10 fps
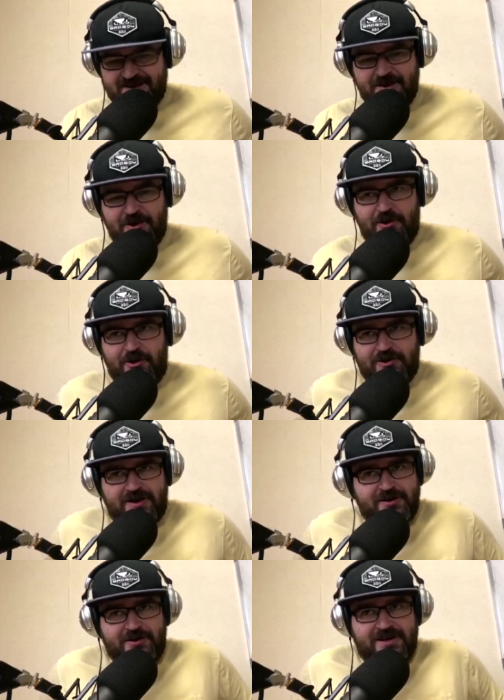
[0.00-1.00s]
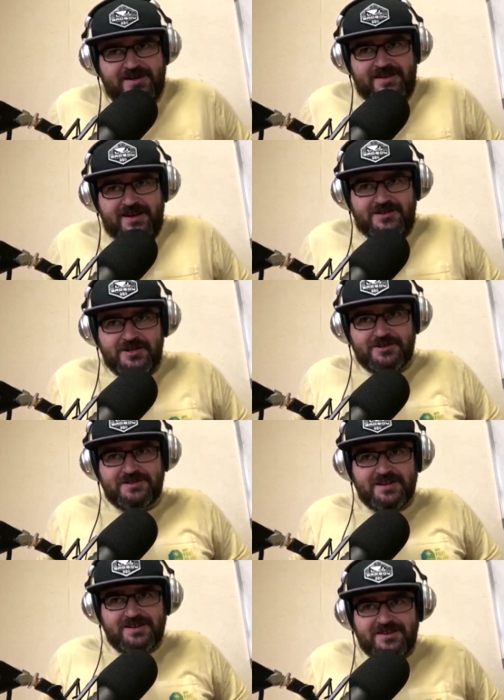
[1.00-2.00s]
No, I don't think it's 8 years.
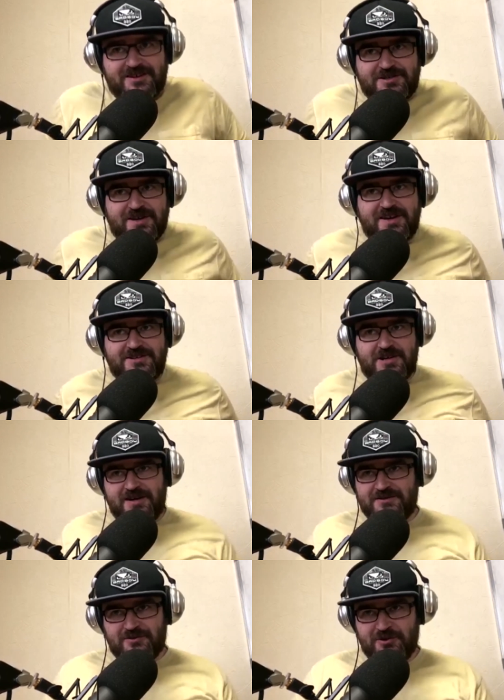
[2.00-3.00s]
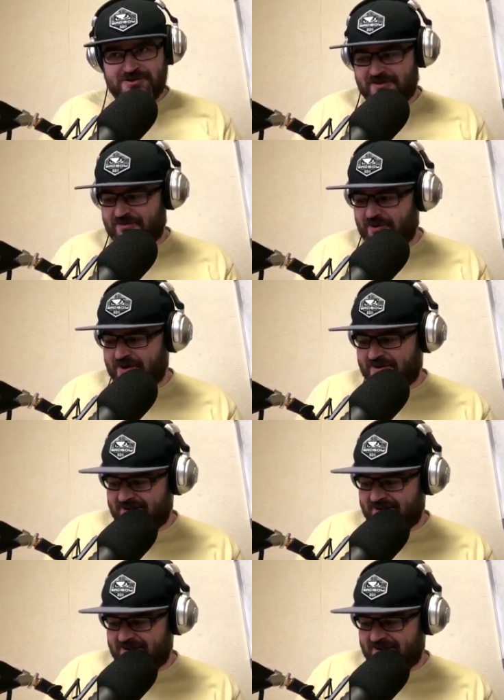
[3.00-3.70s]
Charles Rosa fought